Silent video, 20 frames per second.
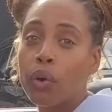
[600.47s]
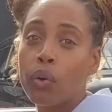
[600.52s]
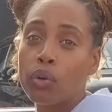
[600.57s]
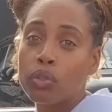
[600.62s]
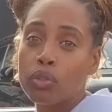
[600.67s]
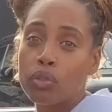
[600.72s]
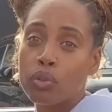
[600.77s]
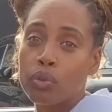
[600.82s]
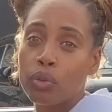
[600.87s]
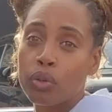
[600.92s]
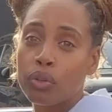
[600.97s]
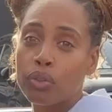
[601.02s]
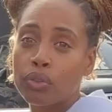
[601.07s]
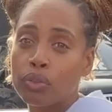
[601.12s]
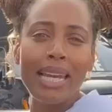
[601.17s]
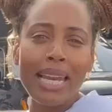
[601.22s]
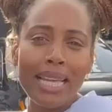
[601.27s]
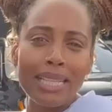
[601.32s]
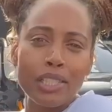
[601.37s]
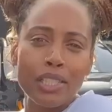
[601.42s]
old school.
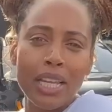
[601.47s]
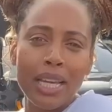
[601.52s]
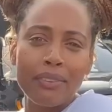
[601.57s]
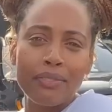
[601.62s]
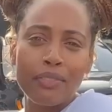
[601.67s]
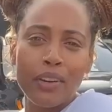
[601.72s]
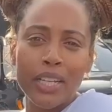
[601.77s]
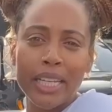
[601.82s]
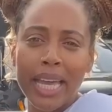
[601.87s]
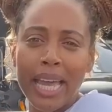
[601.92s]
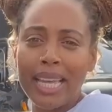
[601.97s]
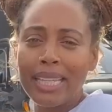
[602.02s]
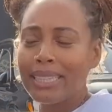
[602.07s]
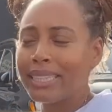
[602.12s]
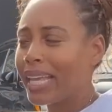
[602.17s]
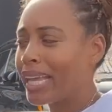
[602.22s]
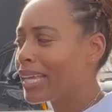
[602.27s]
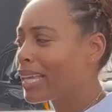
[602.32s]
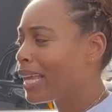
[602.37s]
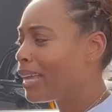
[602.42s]
Let's not forget
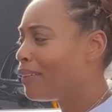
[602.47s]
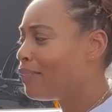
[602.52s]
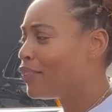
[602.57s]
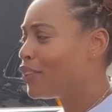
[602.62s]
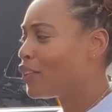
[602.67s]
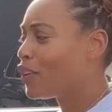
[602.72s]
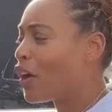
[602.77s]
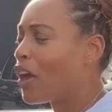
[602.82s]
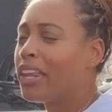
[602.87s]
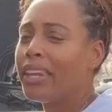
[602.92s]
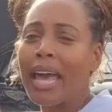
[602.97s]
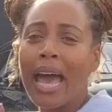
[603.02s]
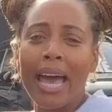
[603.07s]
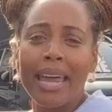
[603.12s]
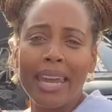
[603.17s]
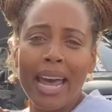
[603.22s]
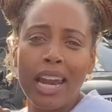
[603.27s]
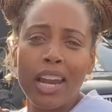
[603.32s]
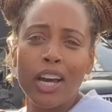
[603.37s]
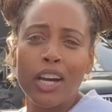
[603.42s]
they gave you an
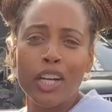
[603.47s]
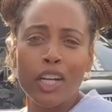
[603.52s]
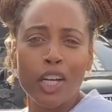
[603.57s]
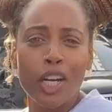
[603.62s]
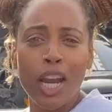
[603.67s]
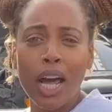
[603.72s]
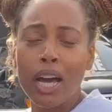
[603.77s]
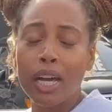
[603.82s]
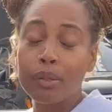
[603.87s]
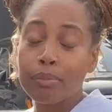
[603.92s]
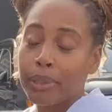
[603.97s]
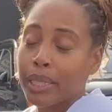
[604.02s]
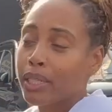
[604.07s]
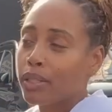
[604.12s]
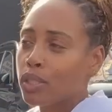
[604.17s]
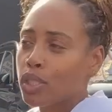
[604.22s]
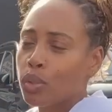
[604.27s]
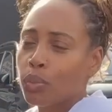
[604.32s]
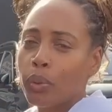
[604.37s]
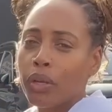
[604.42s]
analog plug
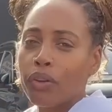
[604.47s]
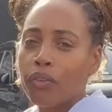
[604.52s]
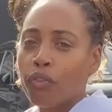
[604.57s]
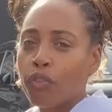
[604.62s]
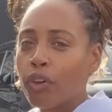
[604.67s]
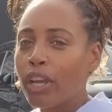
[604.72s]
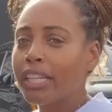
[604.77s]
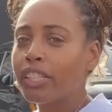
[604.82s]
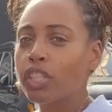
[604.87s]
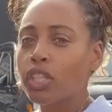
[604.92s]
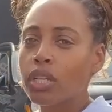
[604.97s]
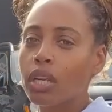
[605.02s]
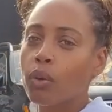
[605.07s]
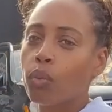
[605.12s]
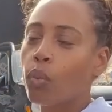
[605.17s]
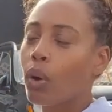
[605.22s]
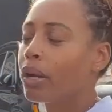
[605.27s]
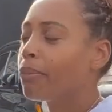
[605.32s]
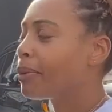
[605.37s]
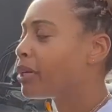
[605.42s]
because we're rich.
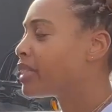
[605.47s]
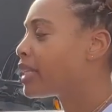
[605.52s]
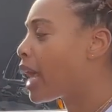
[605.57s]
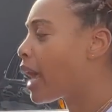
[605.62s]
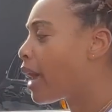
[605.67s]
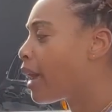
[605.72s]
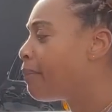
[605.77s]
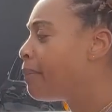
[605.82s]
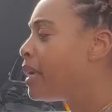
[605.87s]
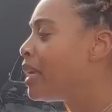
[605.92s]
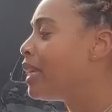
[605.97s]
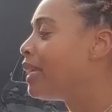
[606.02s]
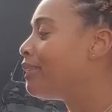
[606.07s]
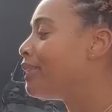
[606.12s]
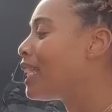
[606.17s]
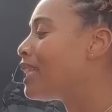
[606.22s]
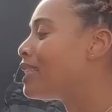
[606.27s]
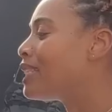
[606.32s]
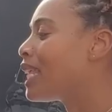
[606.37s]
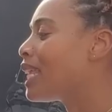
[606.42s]
One more time,
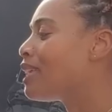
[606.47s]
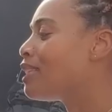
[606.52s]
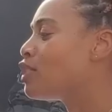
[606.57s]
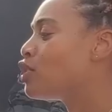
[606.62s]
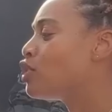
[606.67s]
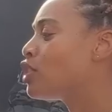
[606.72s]
that says